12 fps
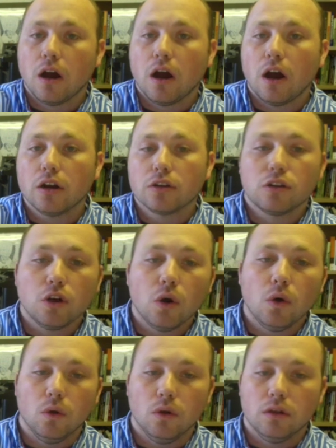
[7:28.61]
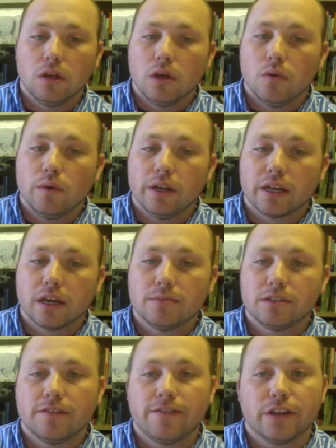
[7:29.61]
Our goal when it
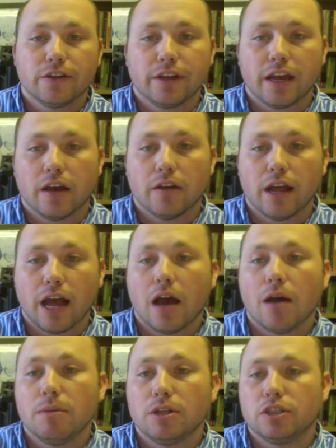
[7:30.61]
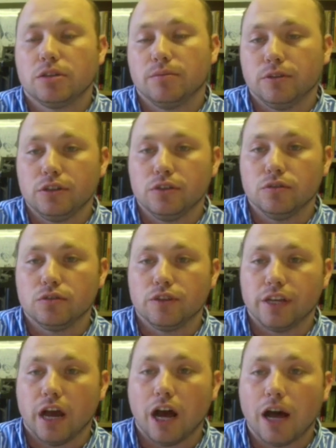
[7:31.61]
comes to figuring out how much to produce or
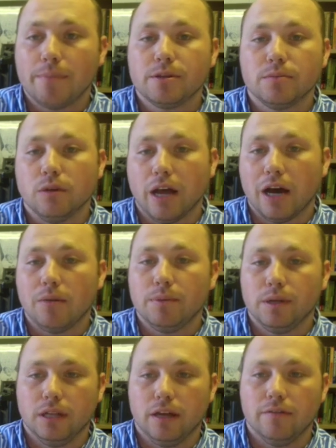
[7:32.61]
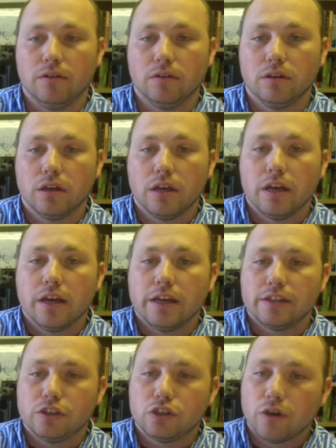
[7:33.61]
the optimal output level
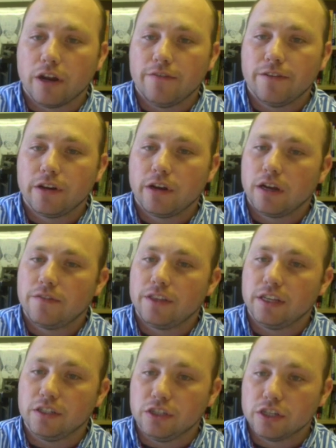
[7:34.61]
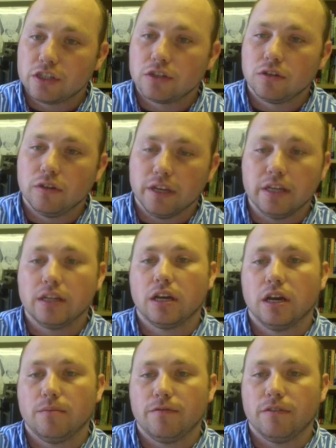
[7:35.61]
is to try to figure out if the additional
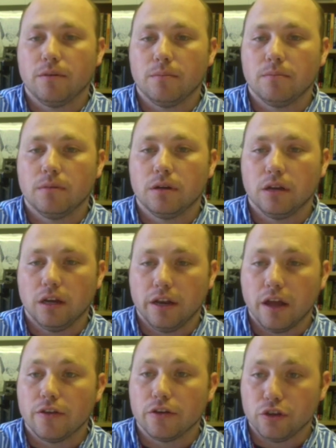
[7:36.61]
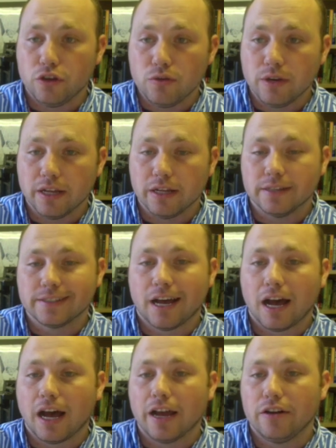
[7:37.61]
income from another unit is
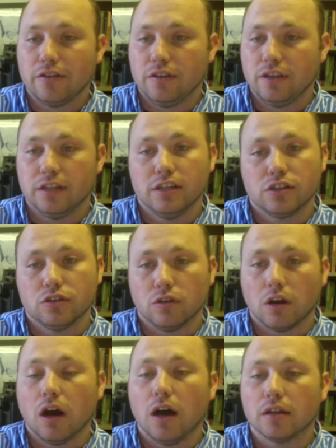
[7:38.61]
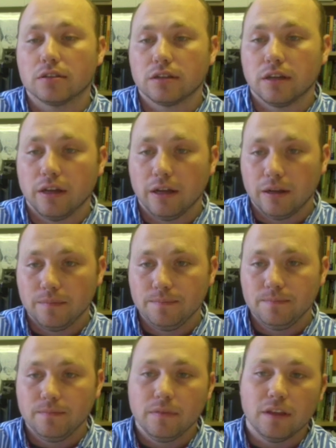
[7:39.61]
higher than the additional cost.
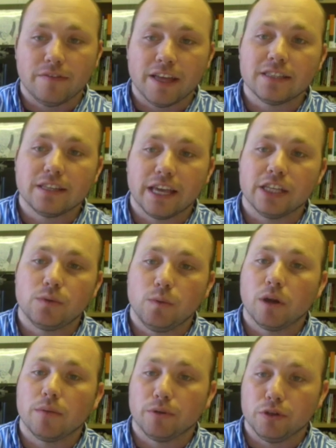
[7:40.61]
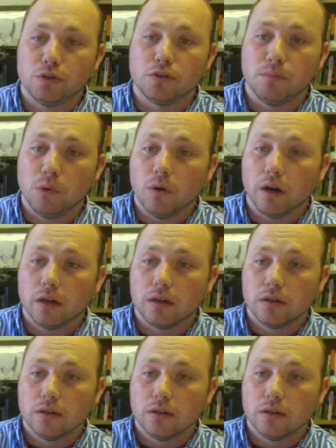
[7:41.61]
If that's the case, we want to produce more.